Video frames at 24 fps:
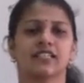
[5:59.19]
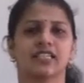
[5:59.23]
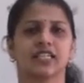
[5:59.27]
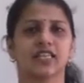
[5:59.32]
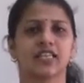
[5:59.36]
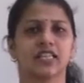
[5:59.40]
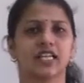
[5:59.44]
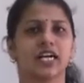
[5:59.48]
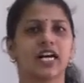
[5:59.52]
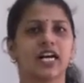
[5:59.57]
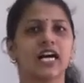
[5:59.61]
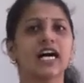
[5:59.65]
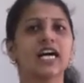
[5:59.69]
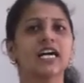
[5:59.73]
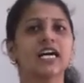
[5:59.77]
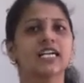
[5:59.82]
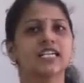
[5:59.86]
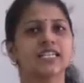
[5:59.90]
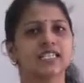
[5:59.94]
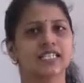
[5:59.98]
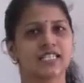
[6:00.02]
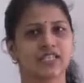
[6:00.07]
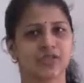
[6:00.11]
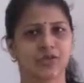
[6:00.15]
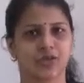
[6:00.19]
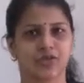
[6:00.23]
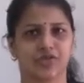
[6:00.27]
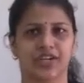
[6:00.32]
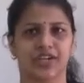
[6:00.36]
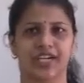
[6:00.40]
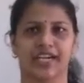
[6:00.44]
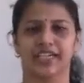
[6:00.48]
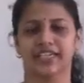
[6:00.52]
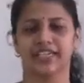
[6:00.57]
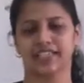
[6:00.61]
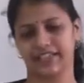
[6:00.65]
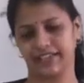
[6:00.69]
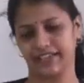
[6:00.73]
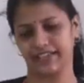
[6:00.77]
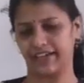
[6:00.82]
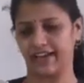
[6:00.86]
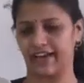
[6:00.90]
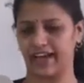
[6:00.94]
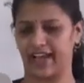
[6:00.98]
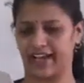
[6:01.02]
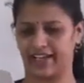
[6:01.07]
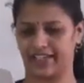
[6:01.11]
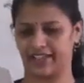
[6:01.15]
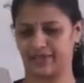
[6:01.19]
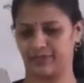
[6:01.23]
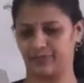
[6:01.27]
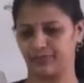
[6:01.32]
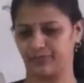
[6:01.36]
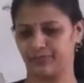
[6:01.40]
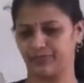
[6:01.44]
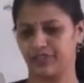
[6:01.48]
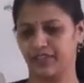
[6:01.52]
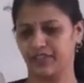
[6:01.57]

in a straight line.